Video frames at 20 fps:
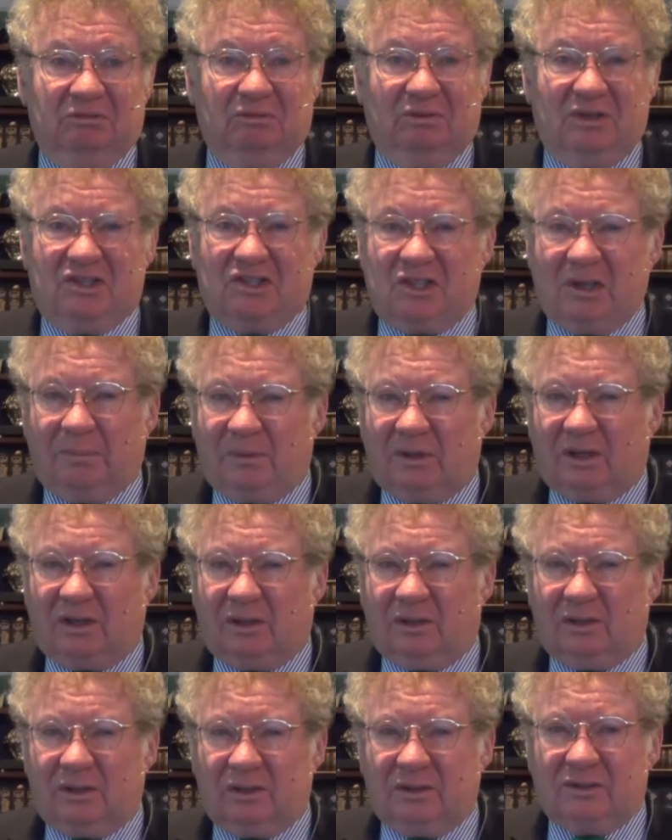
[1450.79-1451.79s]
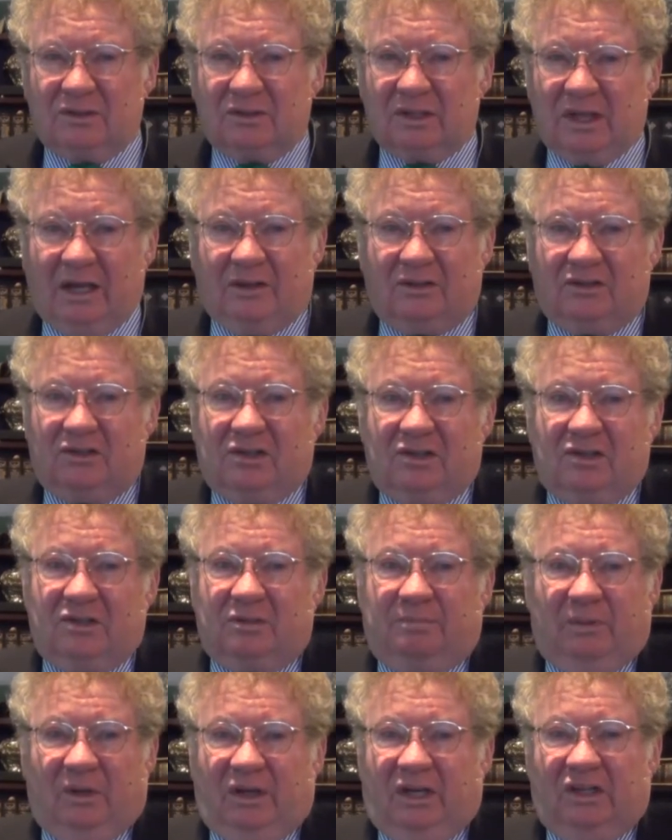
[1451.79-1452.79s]
reciprocals,
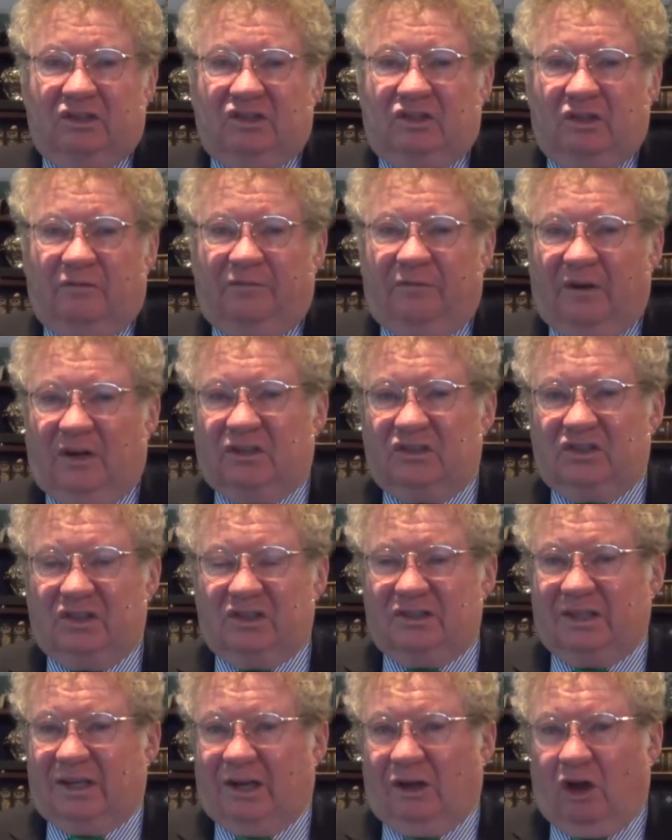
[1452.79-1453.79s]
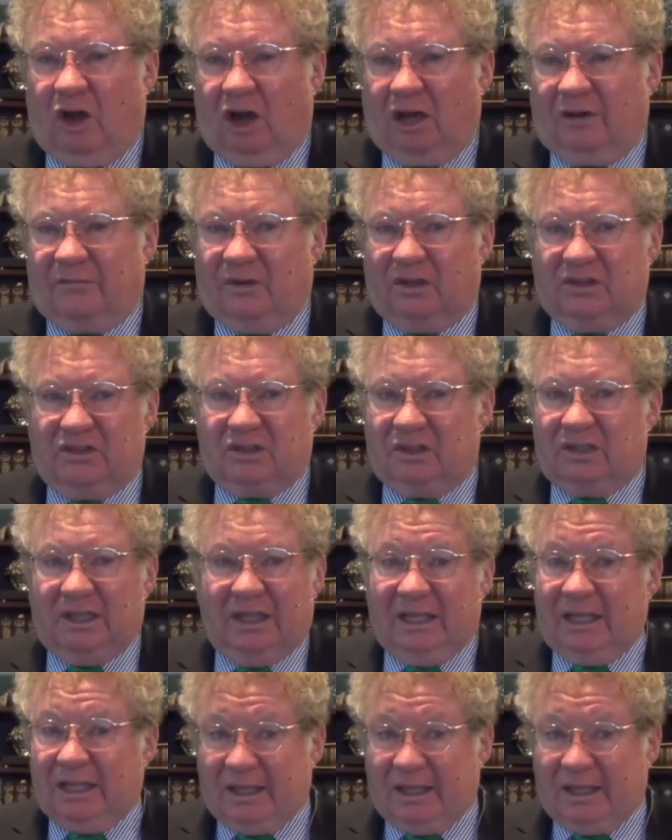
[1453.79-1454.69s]
exponential functions, and log functions.